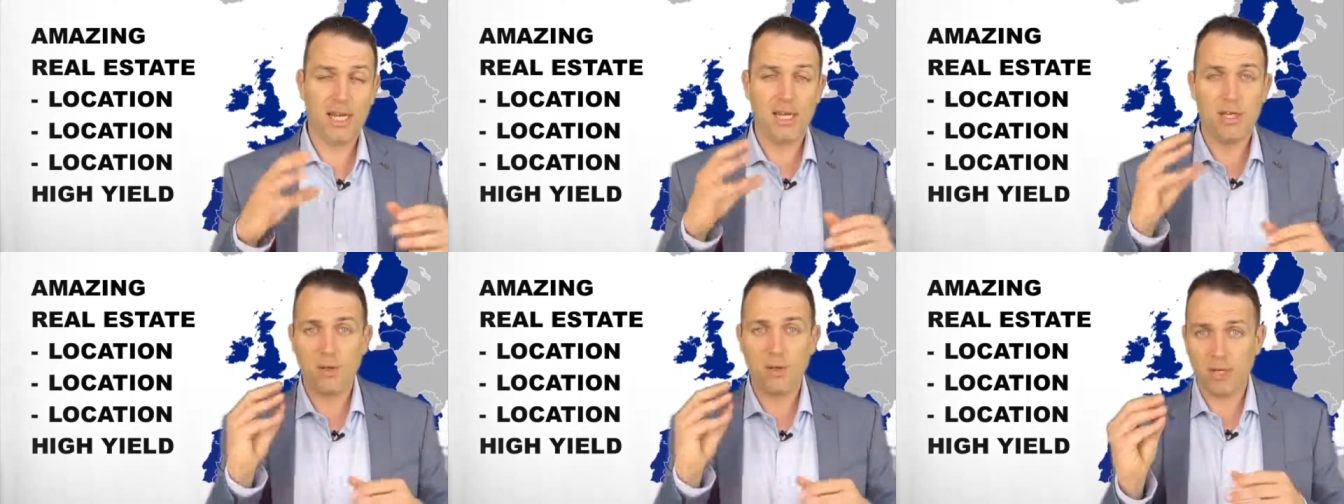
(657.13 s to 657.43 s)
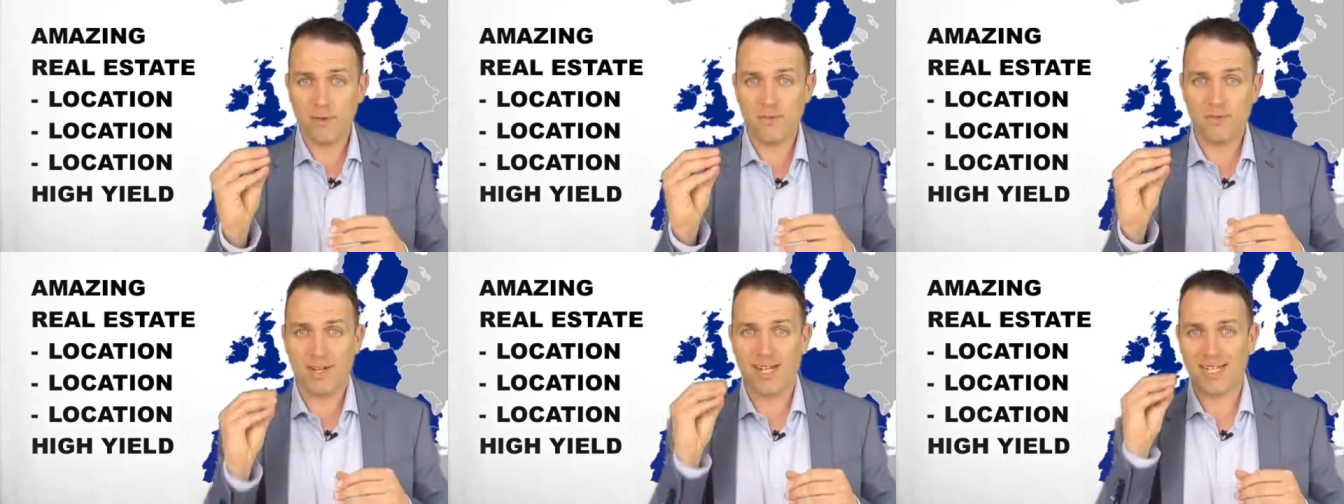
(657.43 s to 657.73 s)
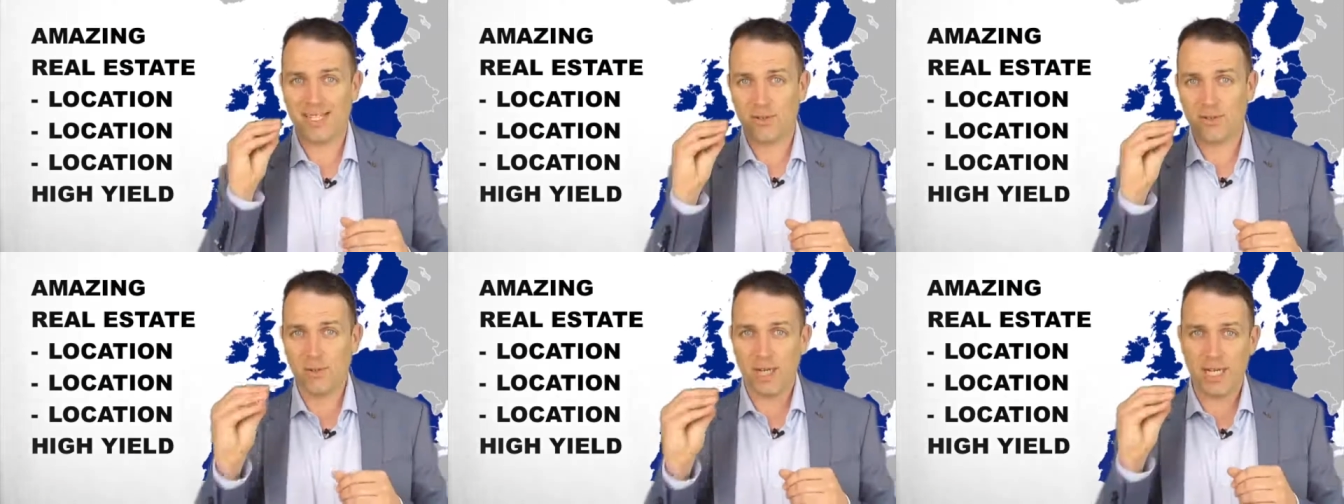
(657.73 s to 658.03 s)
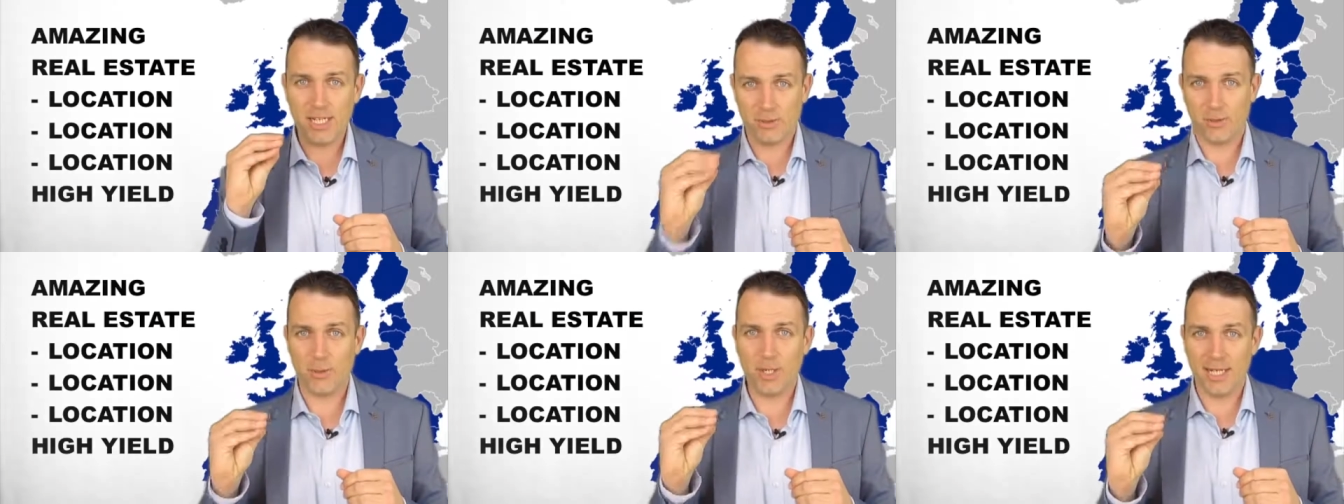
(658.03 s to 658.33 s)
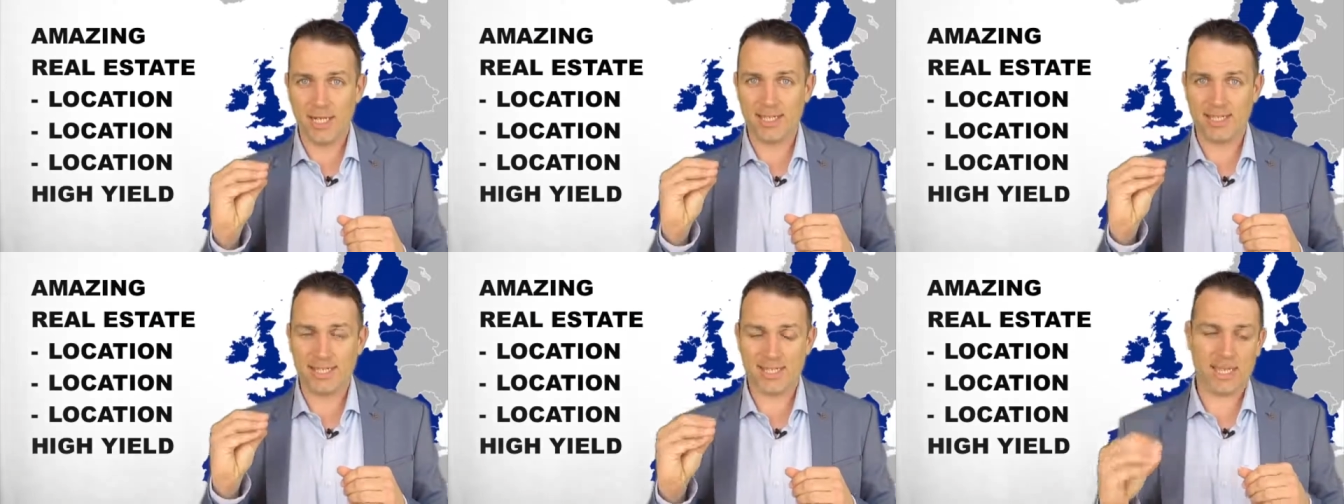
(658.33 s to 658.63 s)
you can find great
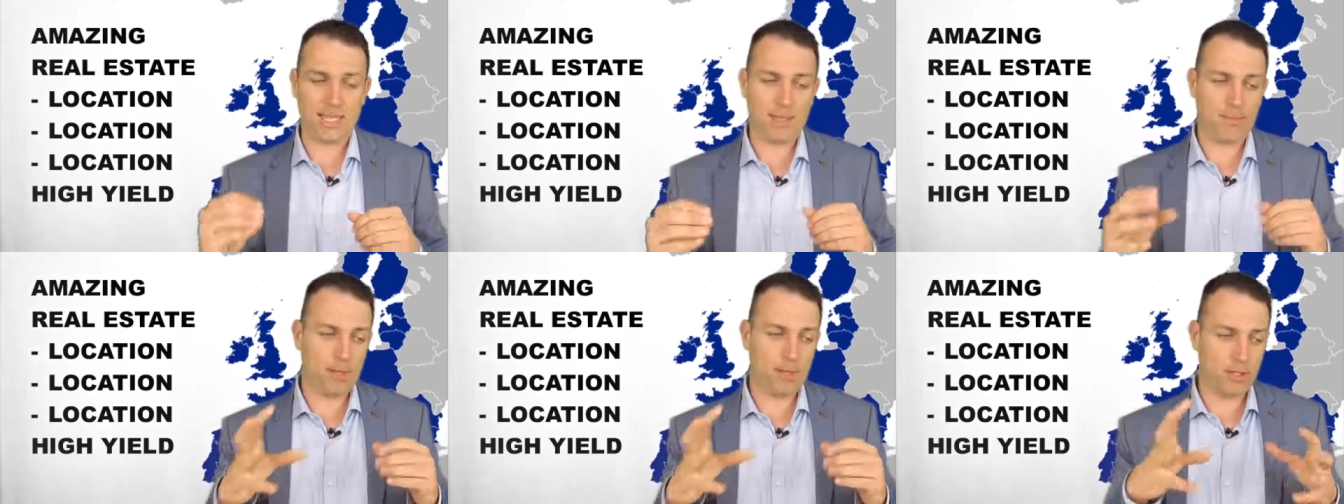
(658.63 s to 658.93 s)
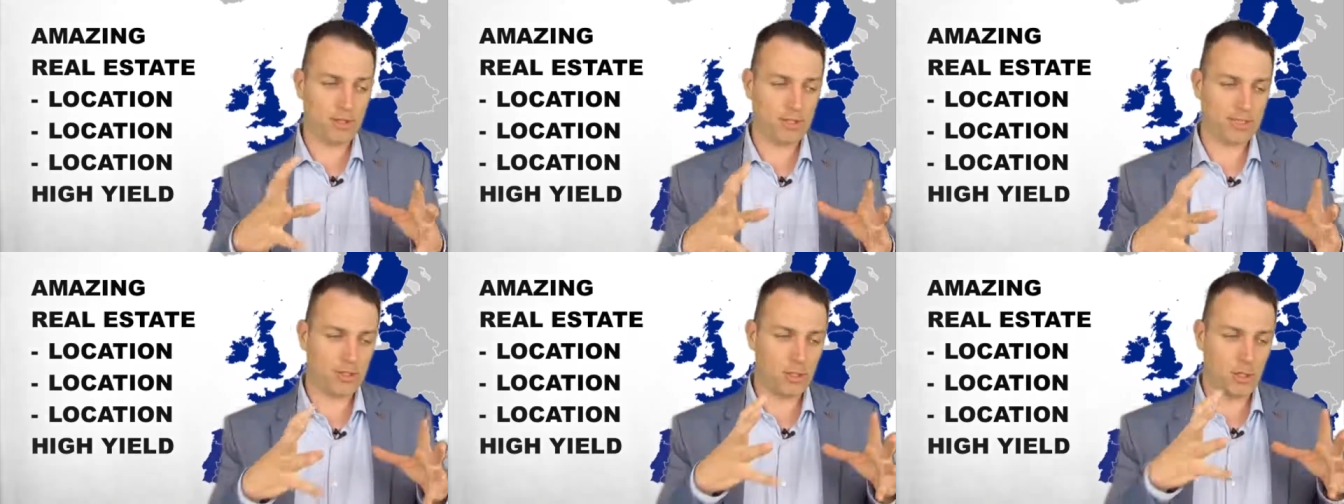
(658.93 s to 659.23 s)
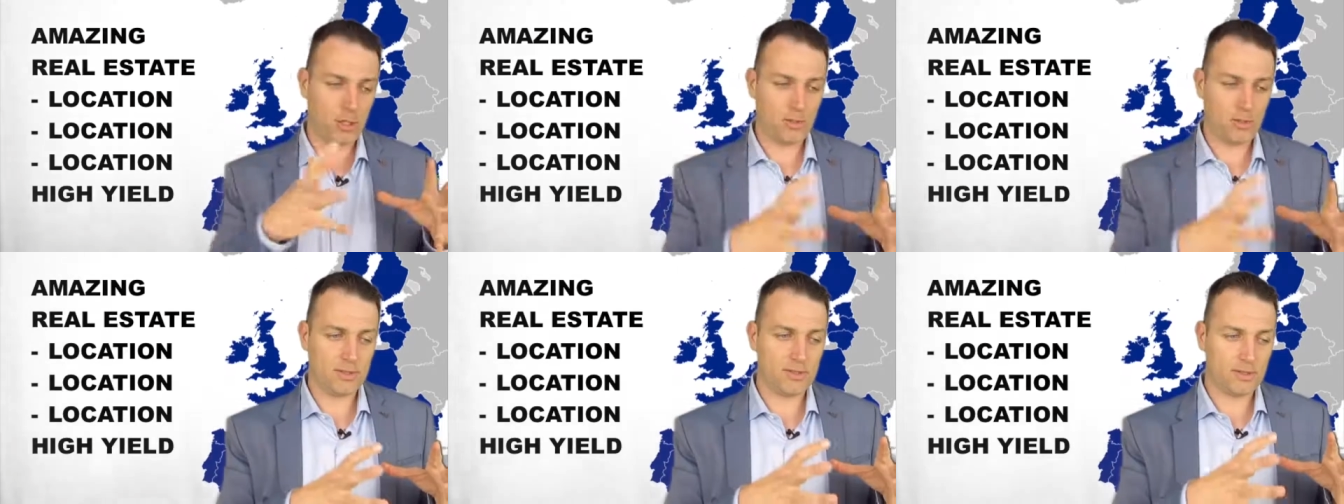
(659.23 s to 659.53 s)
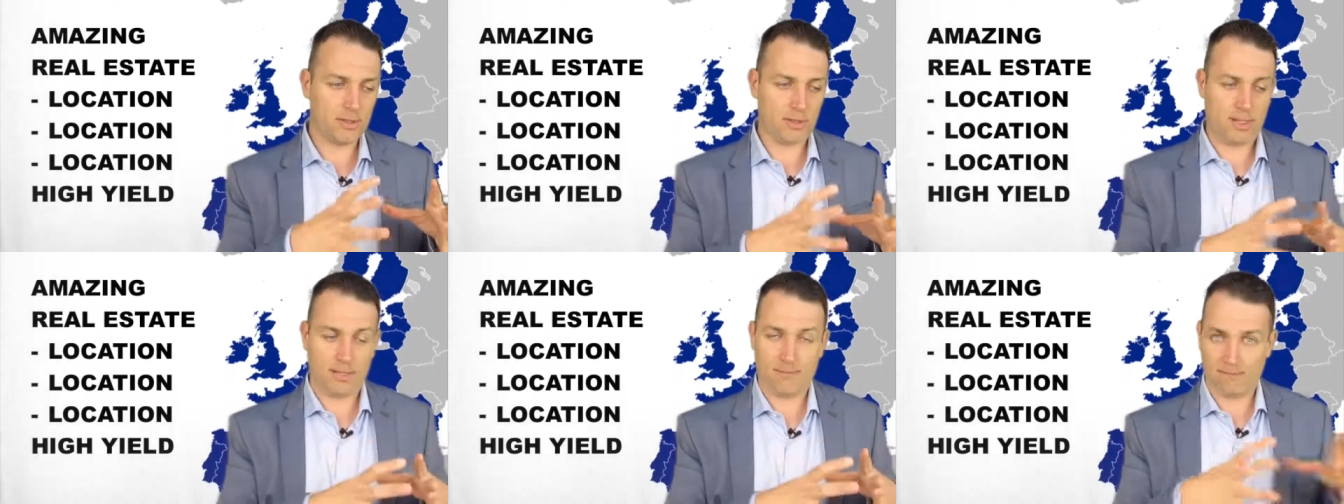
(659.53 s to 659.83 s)
real estate because those